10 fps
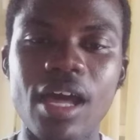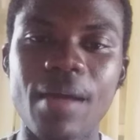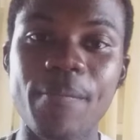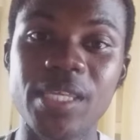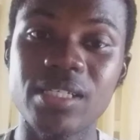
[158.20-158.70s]

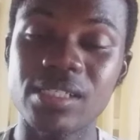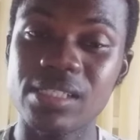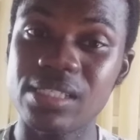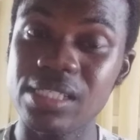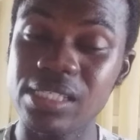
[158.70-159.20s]
and be
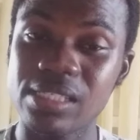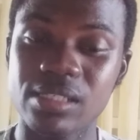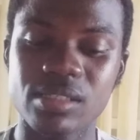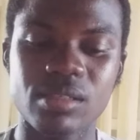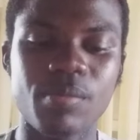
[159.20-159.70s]

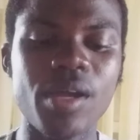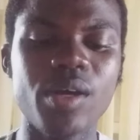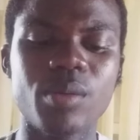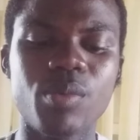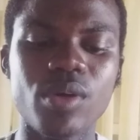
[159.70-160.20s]
consistent. My
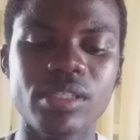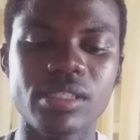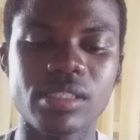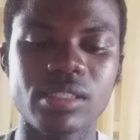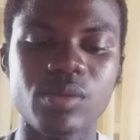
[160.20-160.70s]
other point
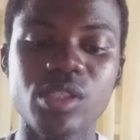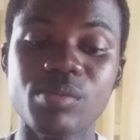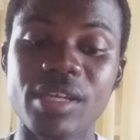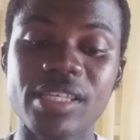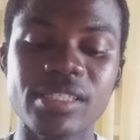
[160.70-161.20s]
is, which is
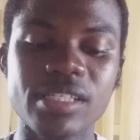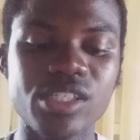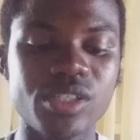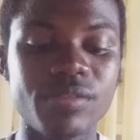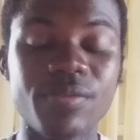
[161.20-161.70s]
my
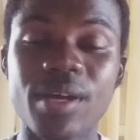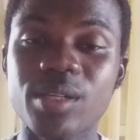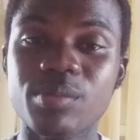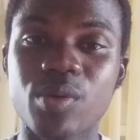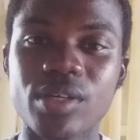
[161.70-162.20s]
essential
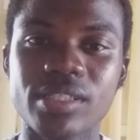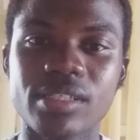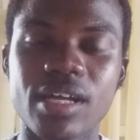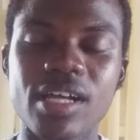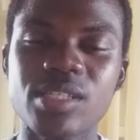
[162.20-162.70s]
final point,
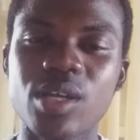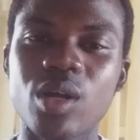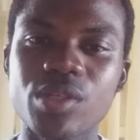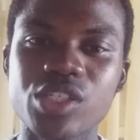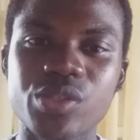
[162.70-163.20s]
as I
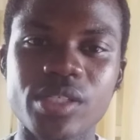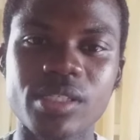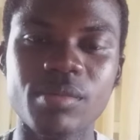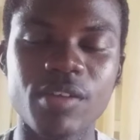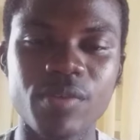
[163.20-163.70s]
always
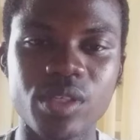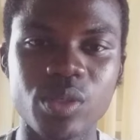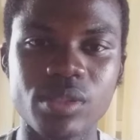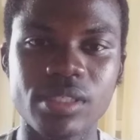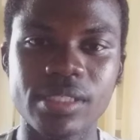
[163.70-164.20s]
stress in my
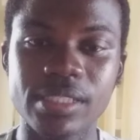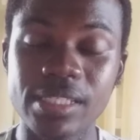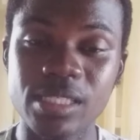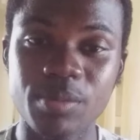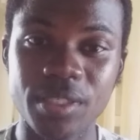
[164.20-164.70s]
videos,
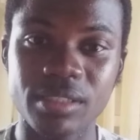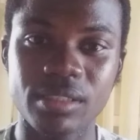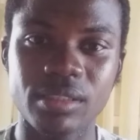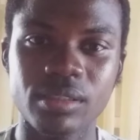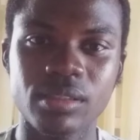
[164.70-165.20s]
discipline.
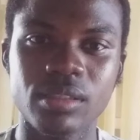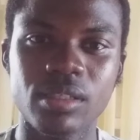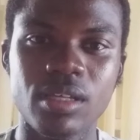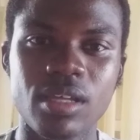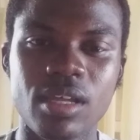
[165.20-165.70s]

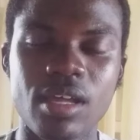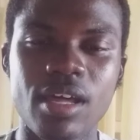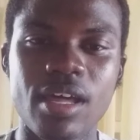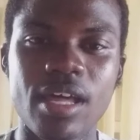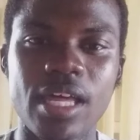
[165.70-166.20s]

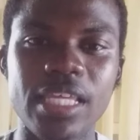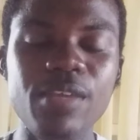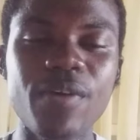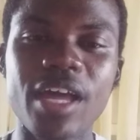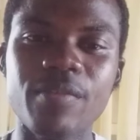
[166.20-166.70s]

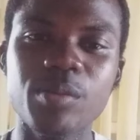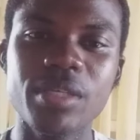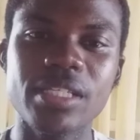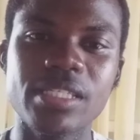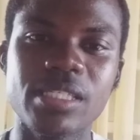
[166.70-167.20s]
If I have to
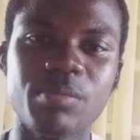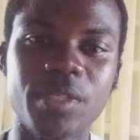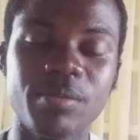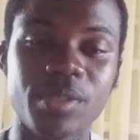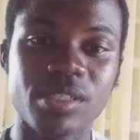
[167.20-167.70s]
be a
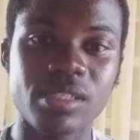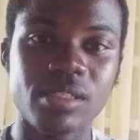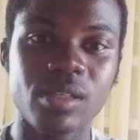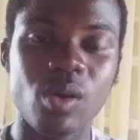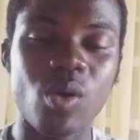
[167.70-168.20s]
disciplined
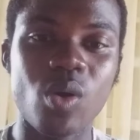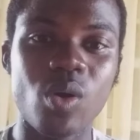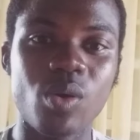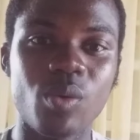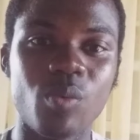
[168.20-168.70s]
person,
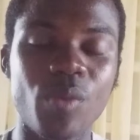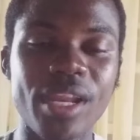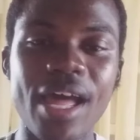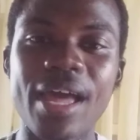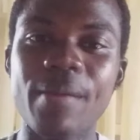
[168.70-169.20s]
or
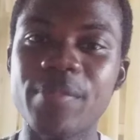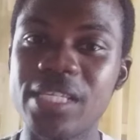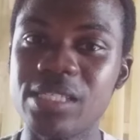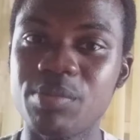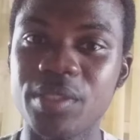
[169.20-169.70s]
whether I am
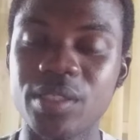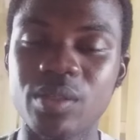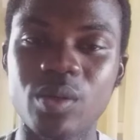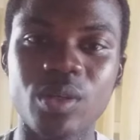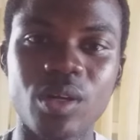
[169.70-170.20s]

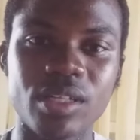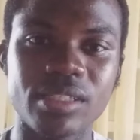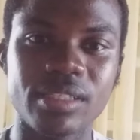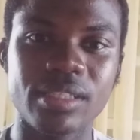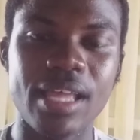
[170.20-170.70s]
disciplined or not,
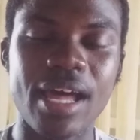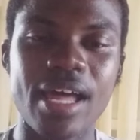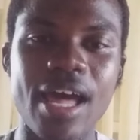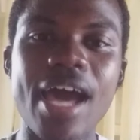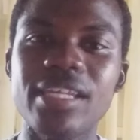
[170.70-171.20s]

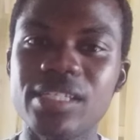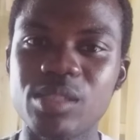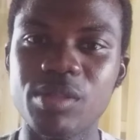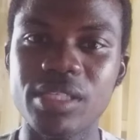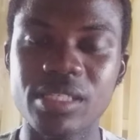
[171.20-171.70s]
I need
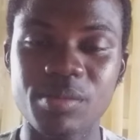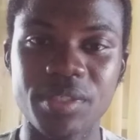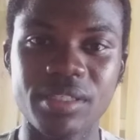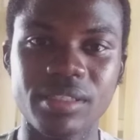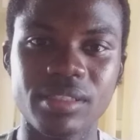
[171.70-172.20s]
to be
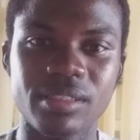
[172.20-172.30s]
disciplined.